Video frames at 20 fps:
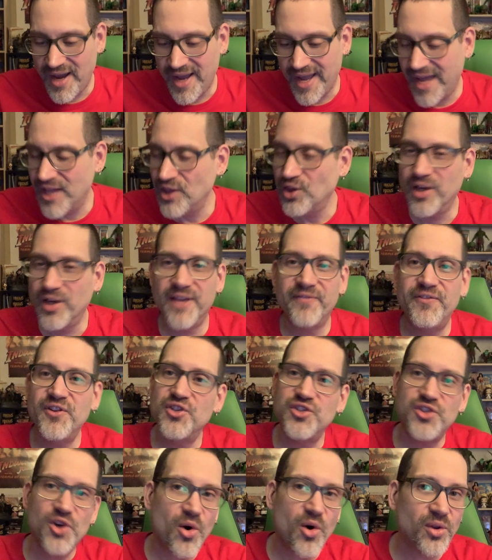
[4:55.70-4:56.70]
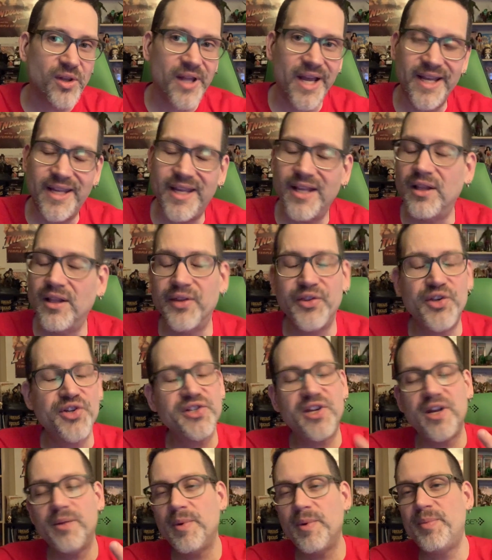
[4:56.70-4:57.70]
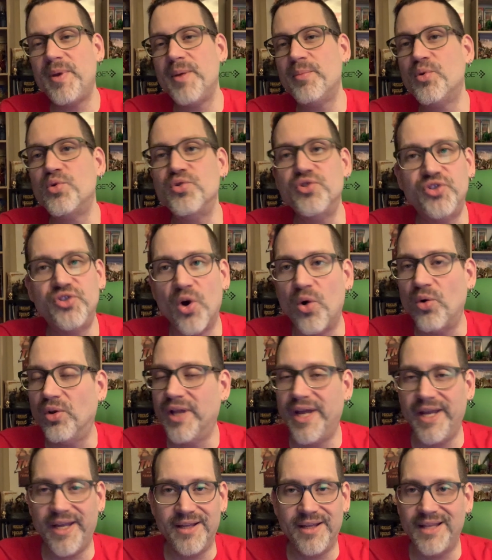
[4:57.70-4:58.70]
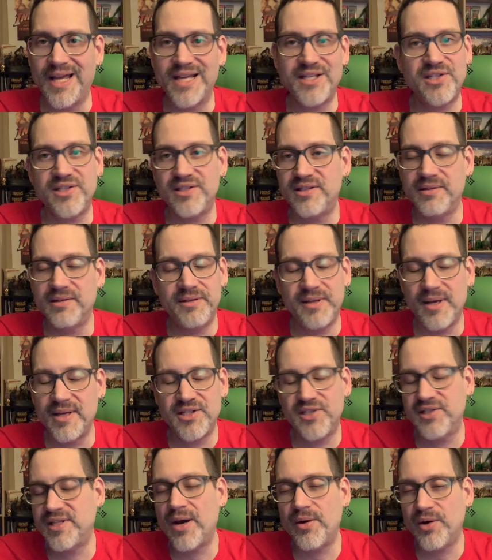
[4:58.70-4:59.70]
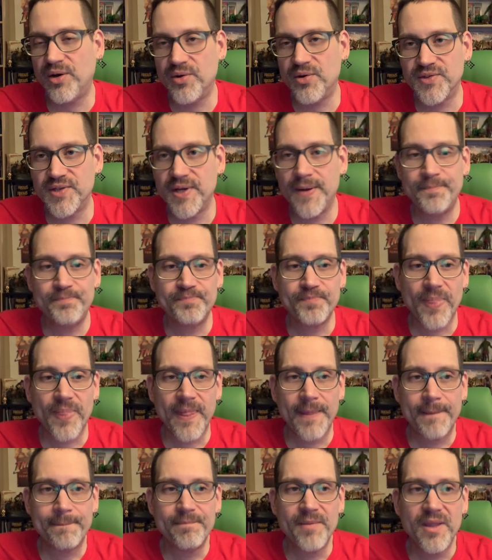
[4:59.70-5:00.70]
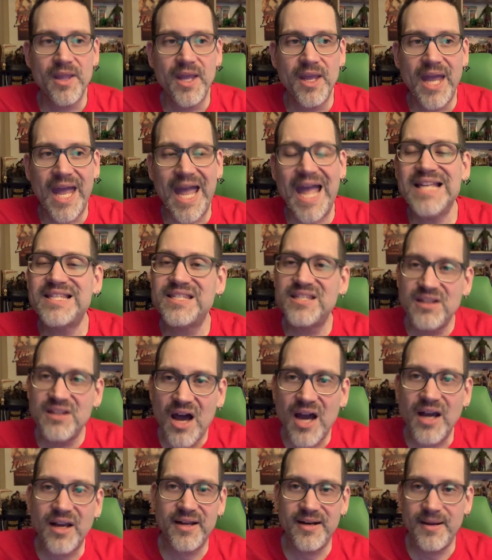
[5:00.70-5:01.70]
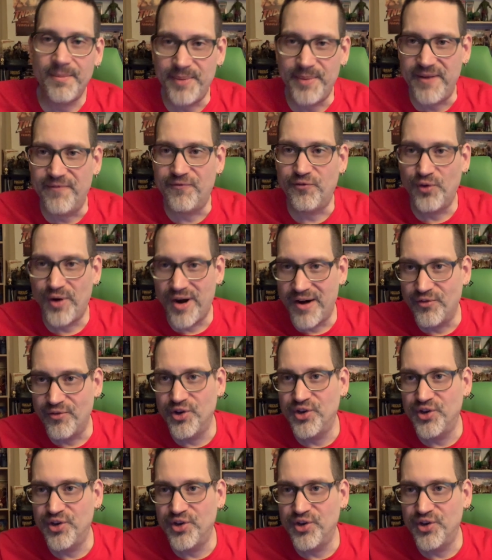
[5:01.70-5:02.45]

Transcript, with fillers: And look, if you don't like it, there's going to be people who don't like it. That's just the, that's just how it goes. it's not going to be forever.